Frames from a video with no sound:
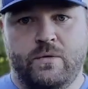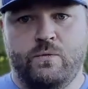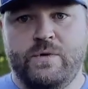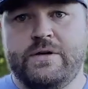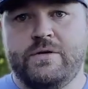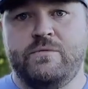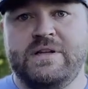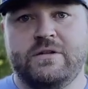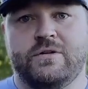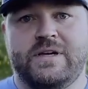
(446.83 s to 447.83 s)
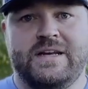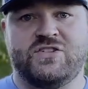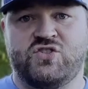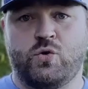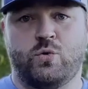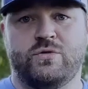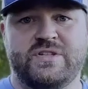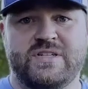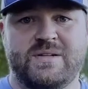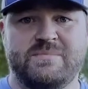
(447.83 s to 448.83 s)
We could be looking at solar
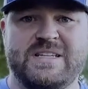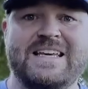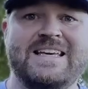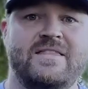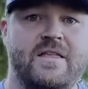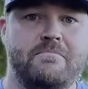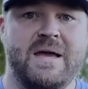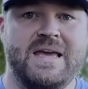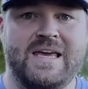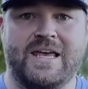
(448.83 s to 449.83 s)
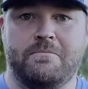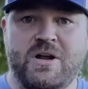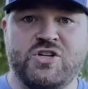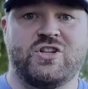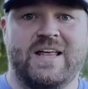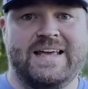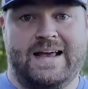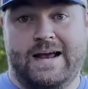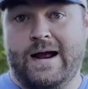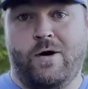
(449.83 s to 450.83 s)
systems in the making, much like
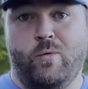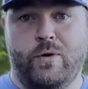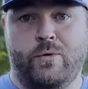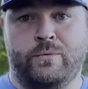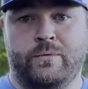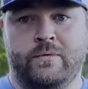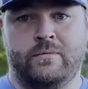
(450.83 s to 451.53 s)
our own.